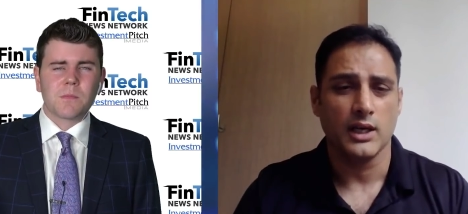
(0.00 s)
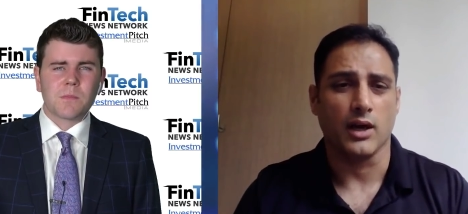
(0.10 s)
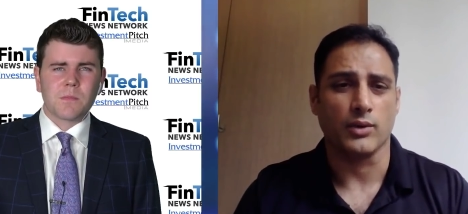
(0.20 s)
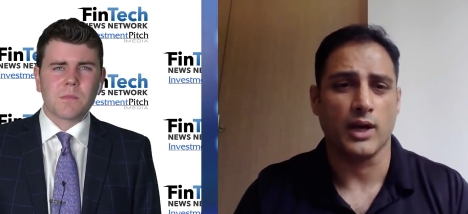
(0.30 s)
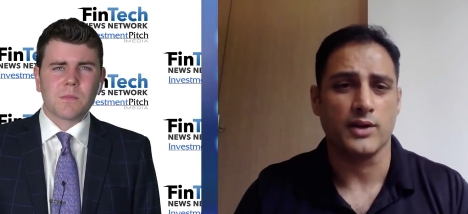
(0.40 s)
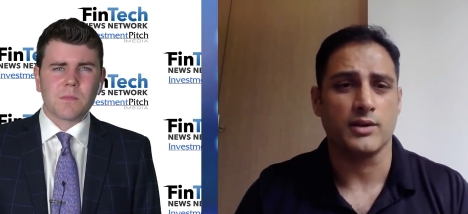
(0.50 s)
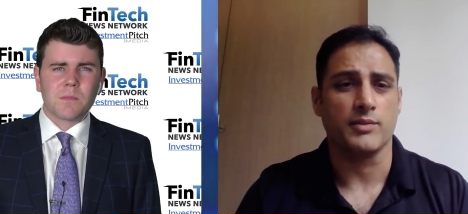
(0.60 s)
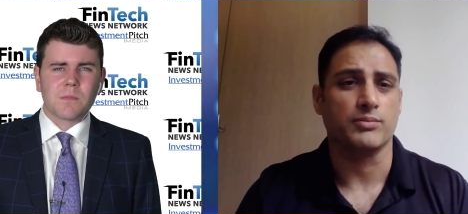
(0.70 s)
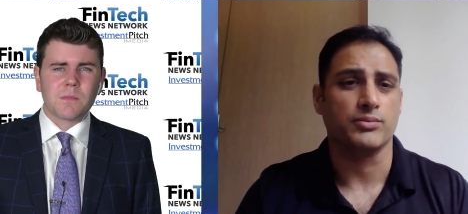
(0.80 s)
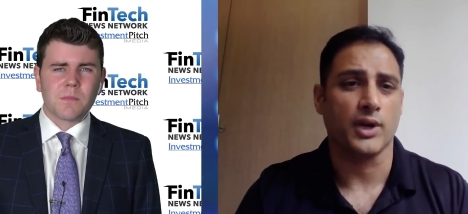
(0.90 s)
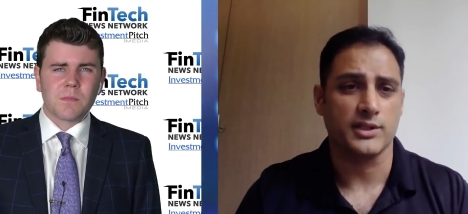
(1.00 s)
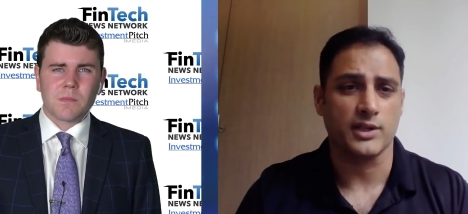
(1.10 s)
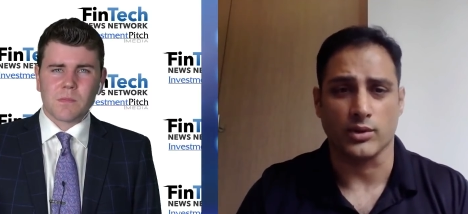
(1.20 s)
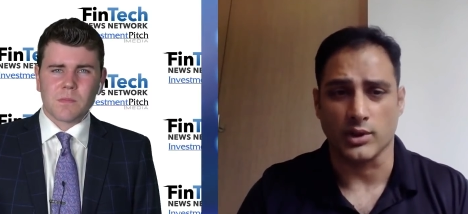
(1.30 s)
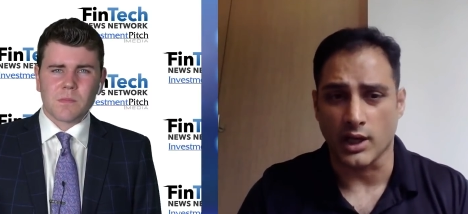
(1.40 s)
Speaker 1: around some of the products
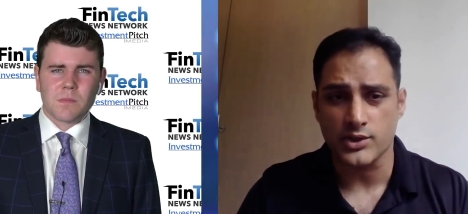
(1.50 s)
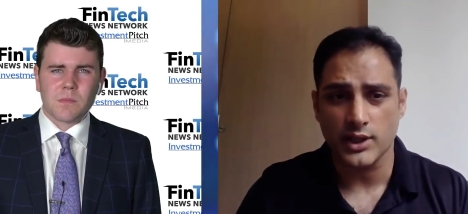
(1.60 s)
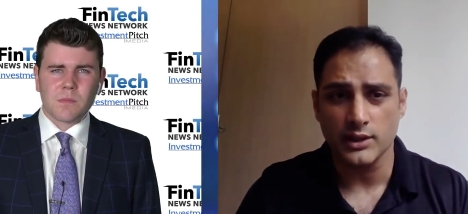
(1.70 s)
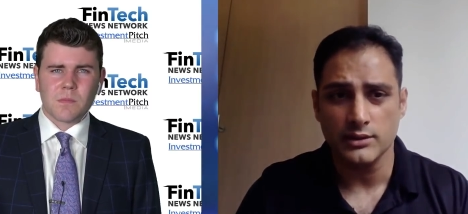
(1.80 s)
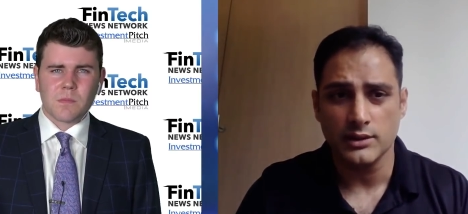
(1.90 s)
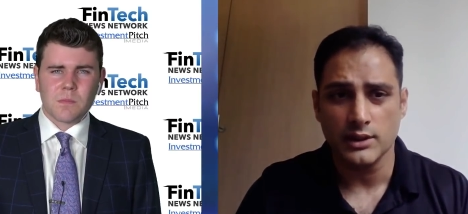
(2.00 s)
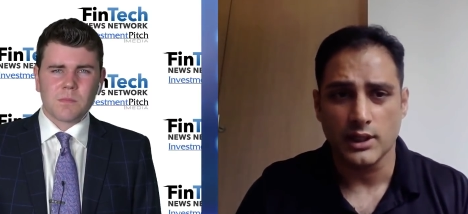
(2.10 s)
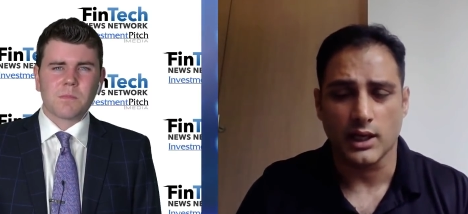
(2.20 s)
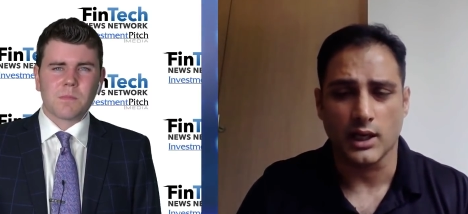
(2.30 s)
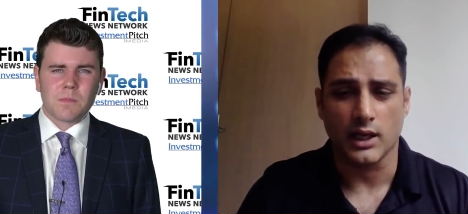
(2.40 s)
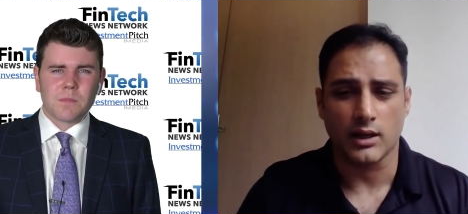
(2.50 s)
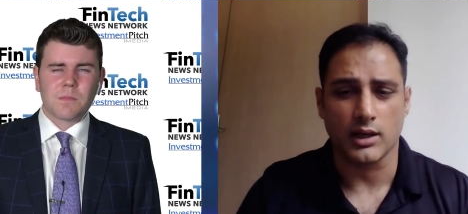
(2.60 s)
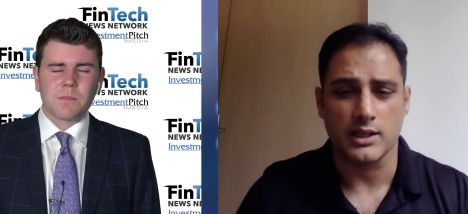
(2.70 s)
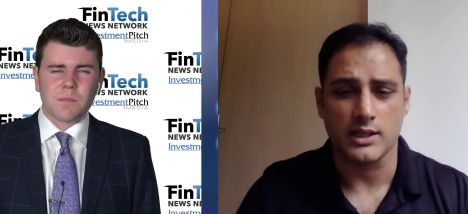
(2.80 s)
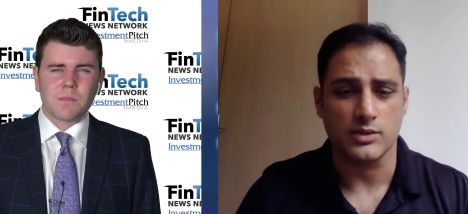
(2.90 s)
that we're launching, uh,
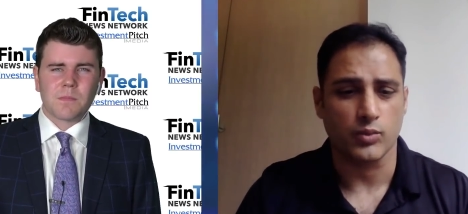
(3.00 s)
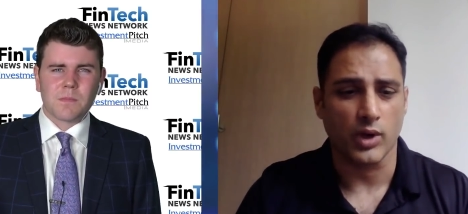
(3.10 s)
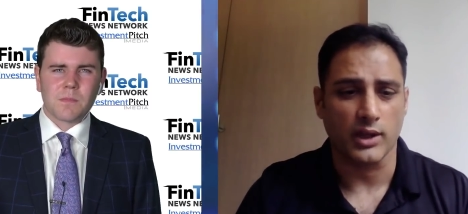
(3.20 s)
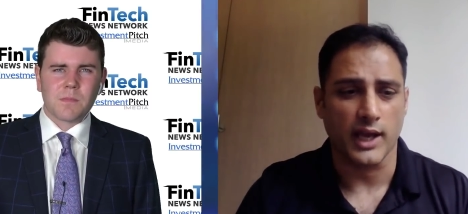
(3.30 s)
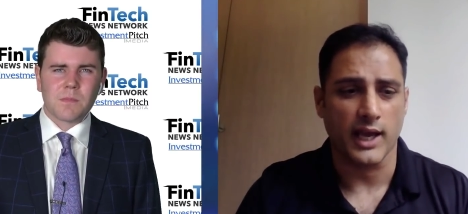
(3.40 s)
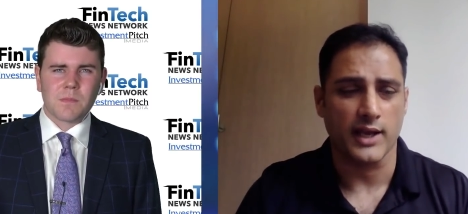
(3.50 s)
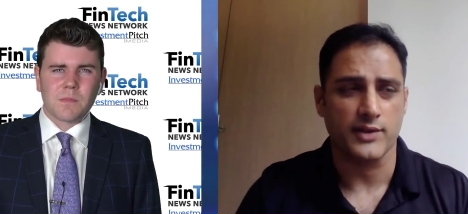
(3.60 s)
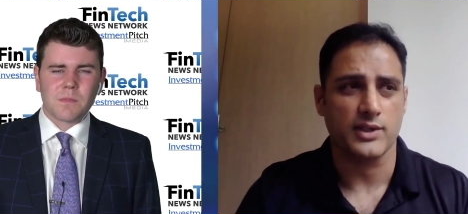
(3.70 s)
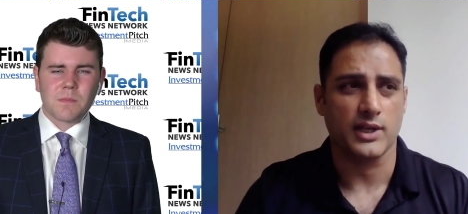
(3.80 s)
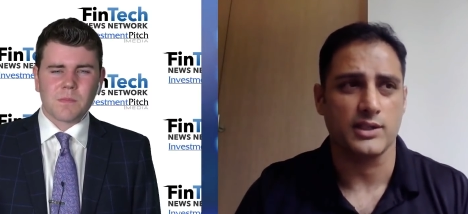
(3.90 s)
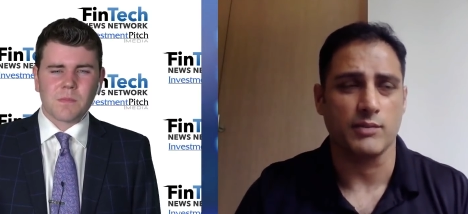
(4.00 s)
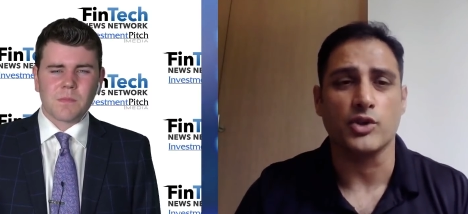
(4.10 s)
as well as uh, some